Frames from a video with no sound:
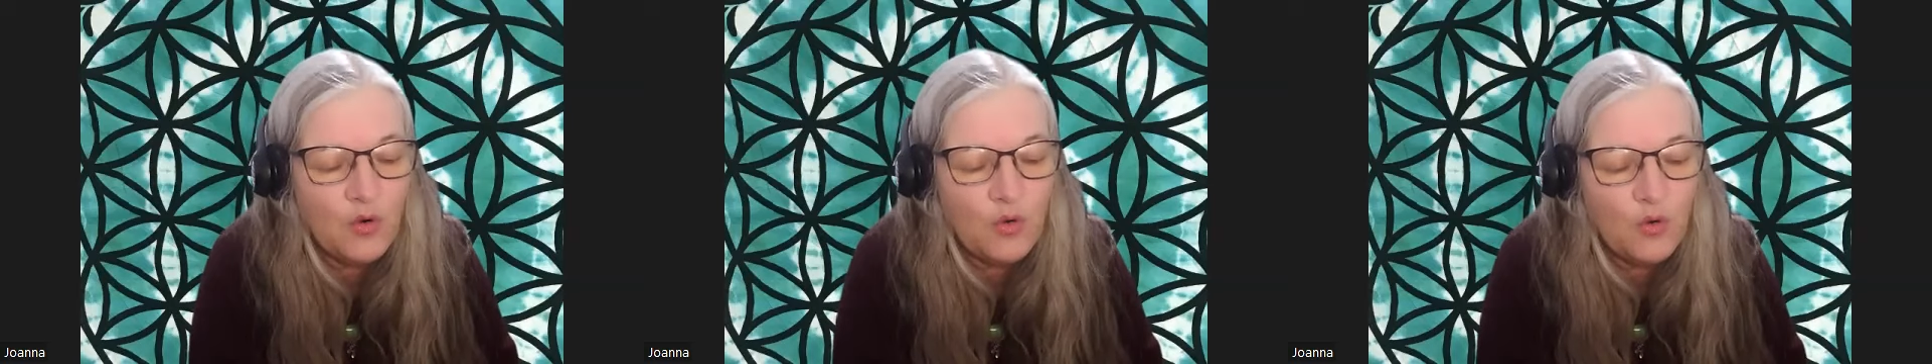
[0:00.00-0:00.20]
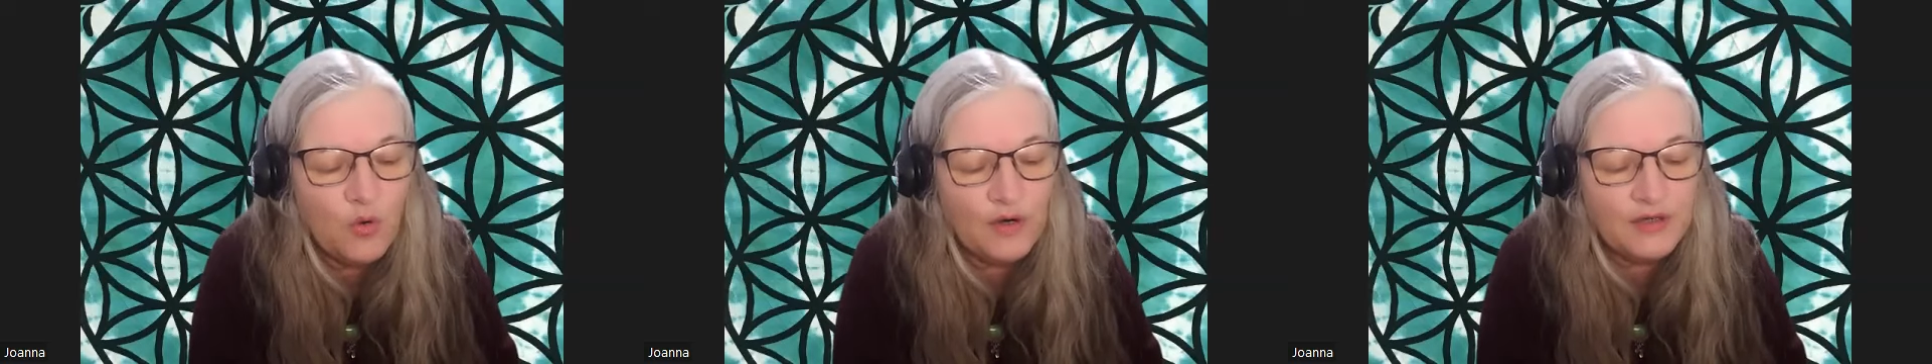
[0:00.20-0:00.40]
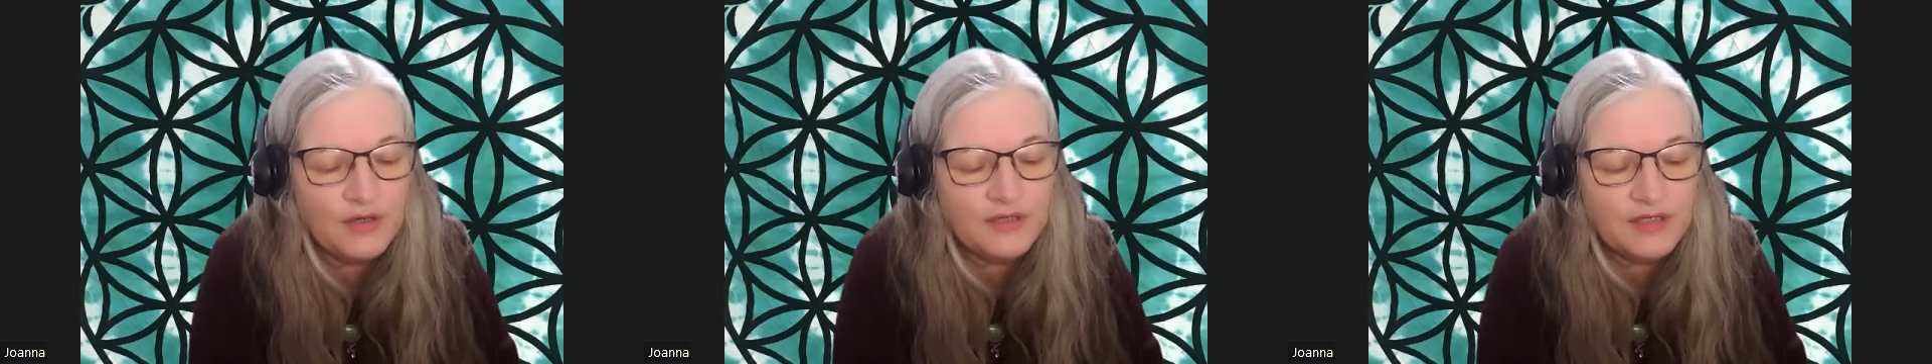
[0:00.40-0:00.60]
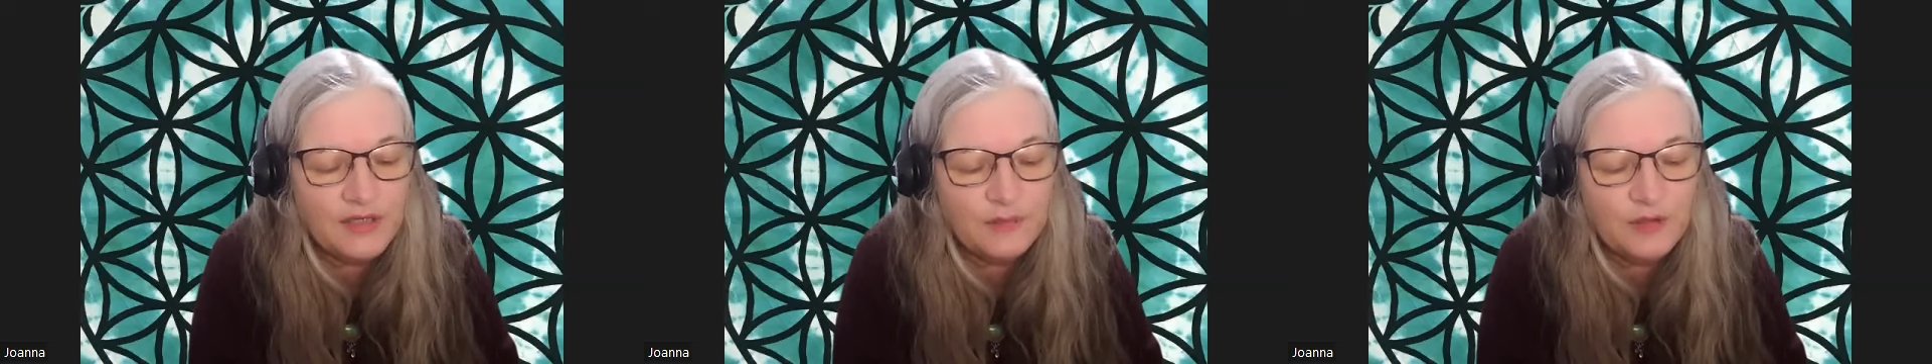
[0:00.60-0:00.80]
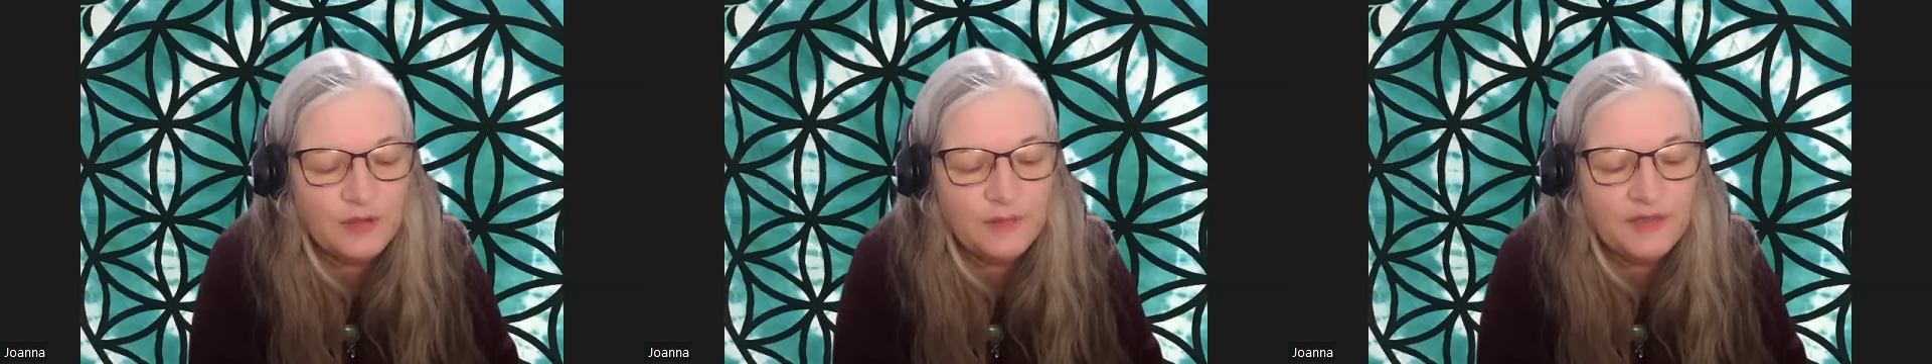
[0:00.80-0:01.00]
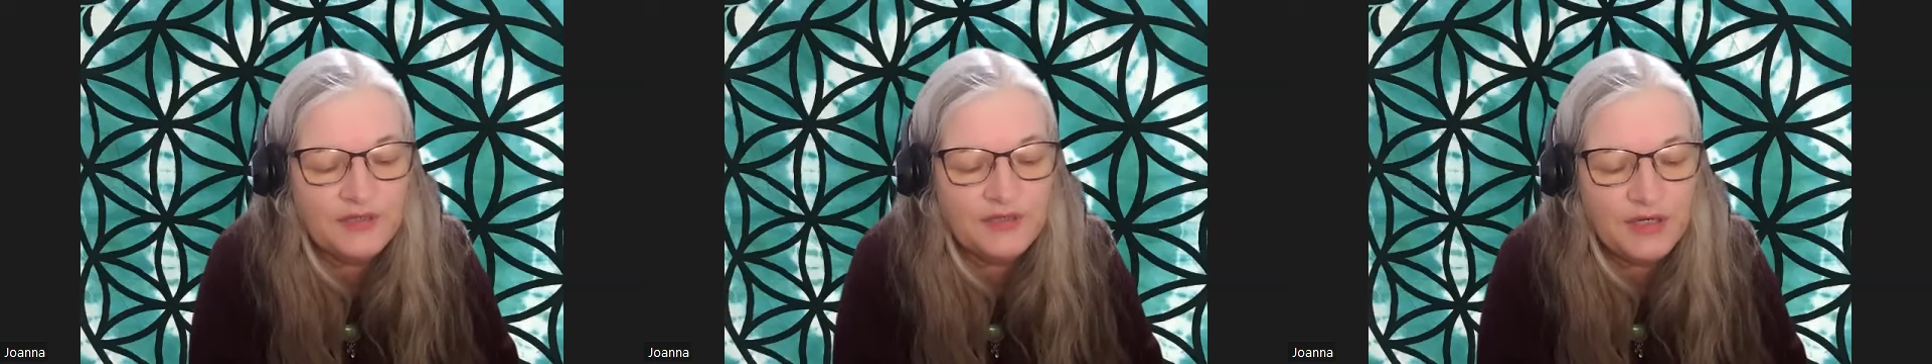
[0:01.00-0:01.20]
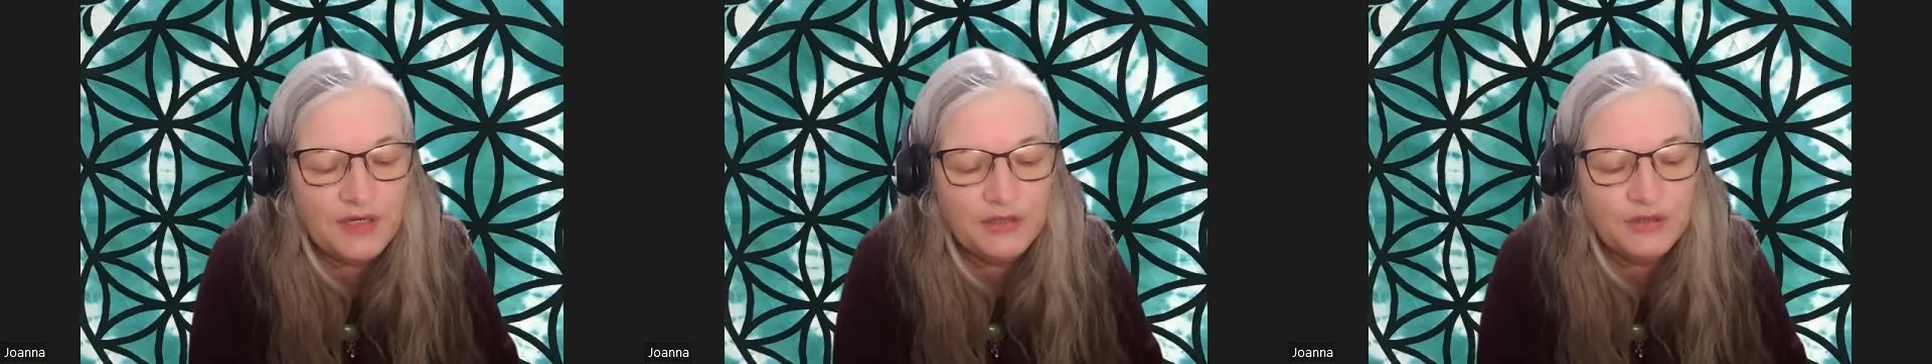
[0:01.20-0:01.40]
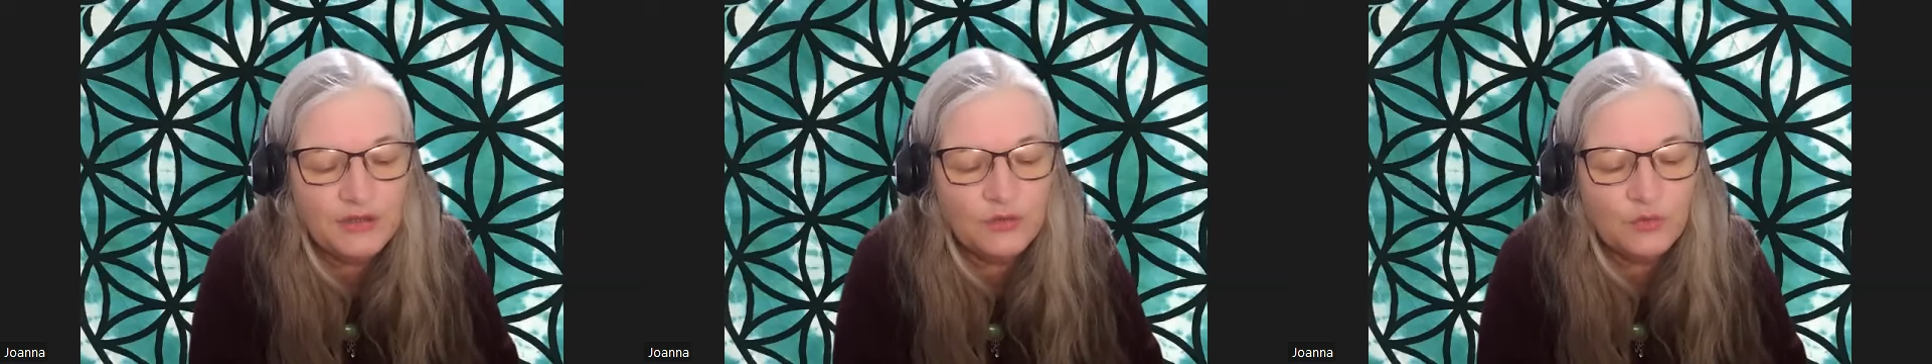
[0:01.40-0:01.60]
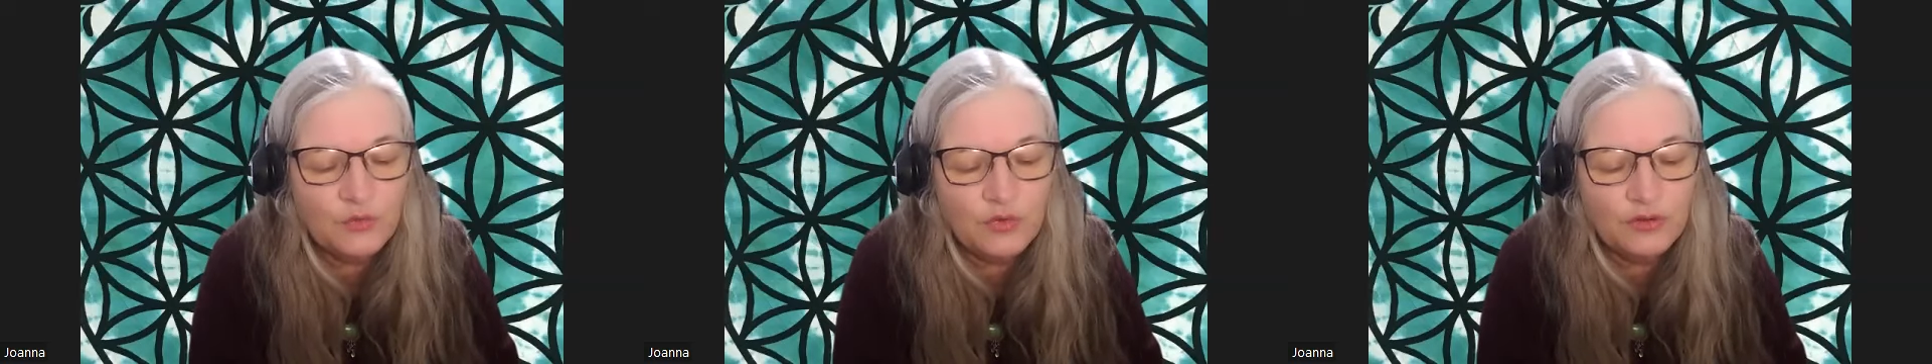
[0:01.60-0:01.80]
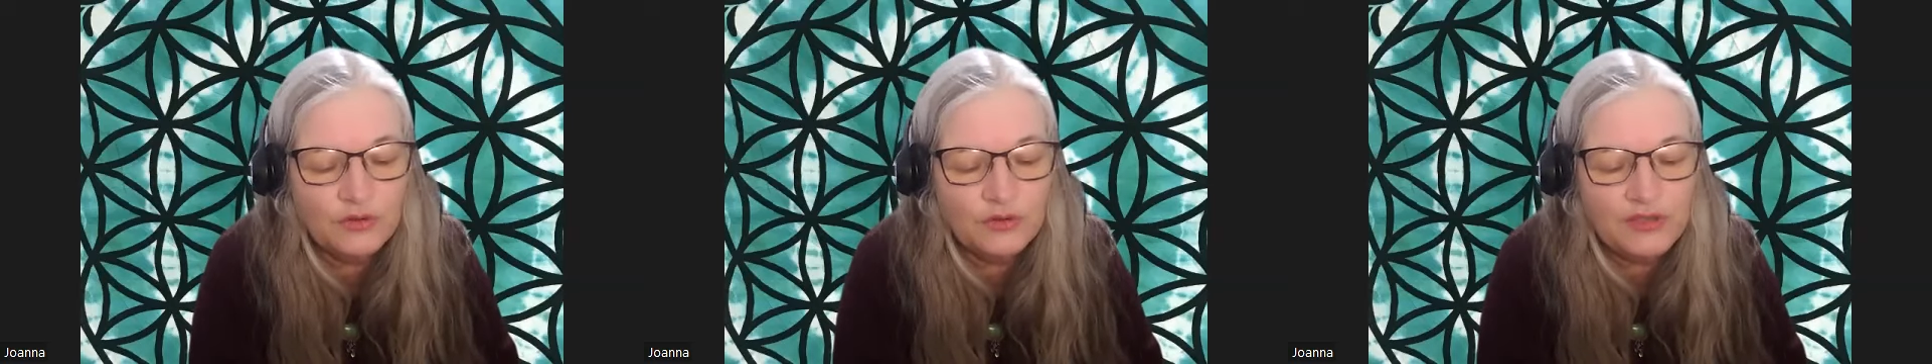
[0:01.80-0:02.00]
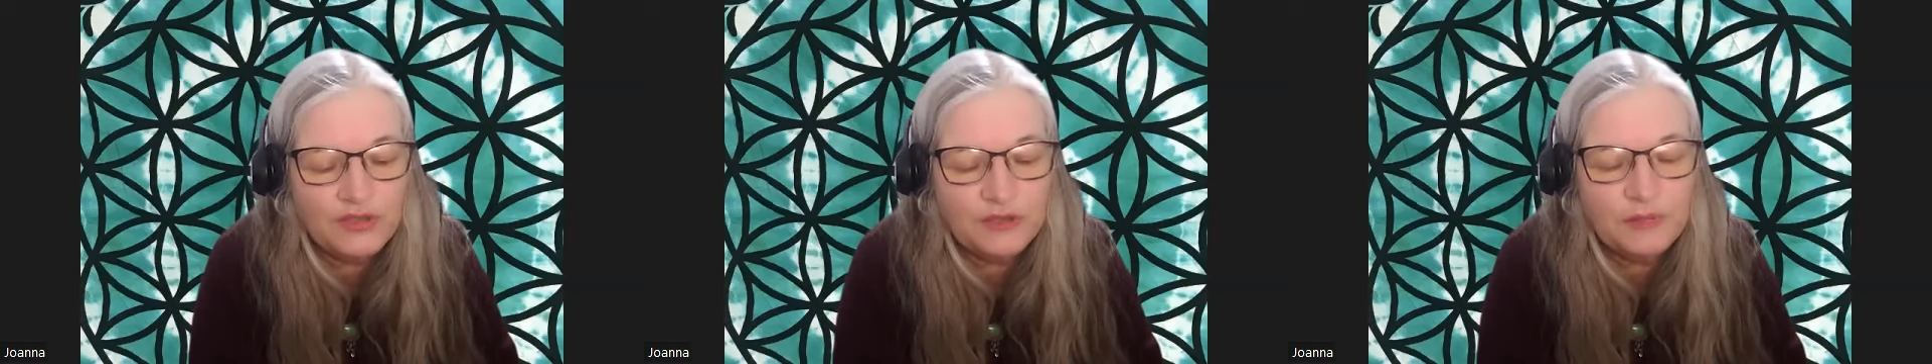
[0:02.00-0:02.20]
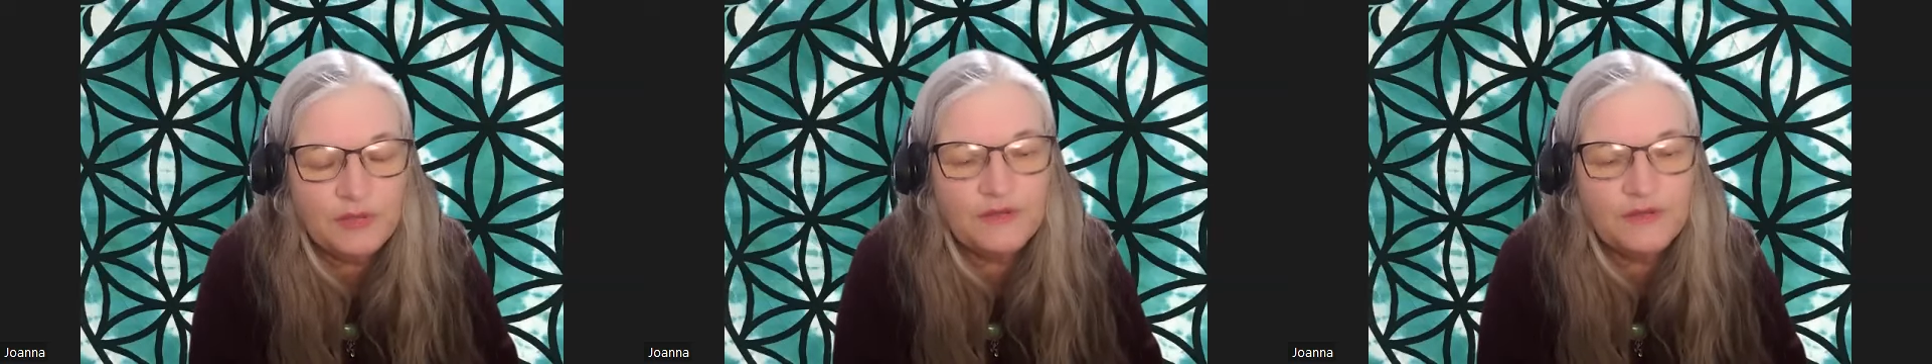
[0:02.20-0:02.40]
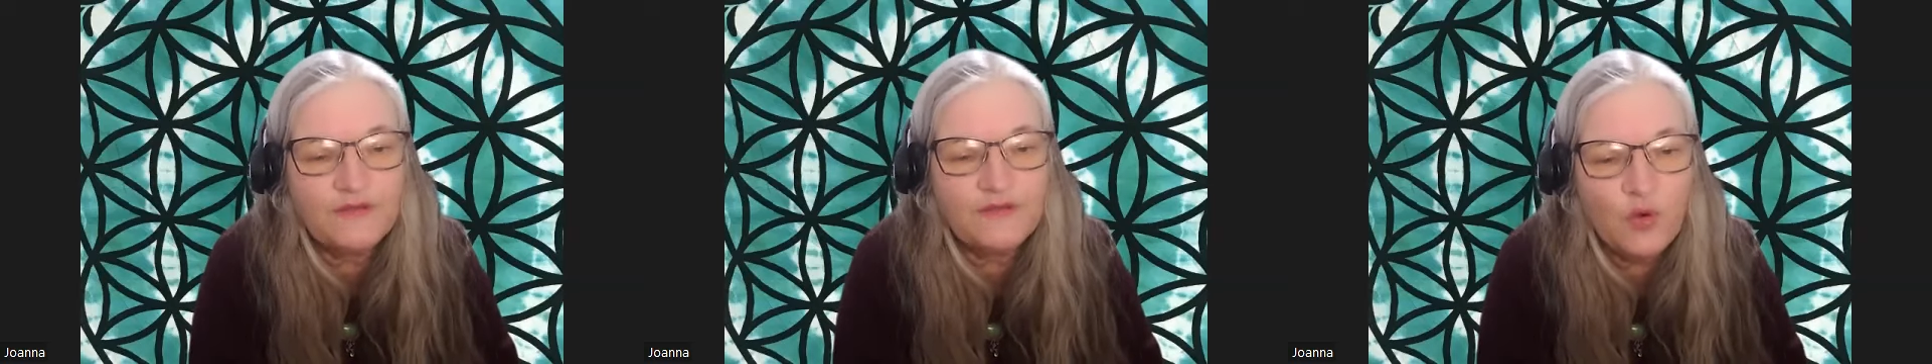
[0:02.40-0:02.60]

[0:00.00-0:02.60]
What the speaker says: or its implementation will need to be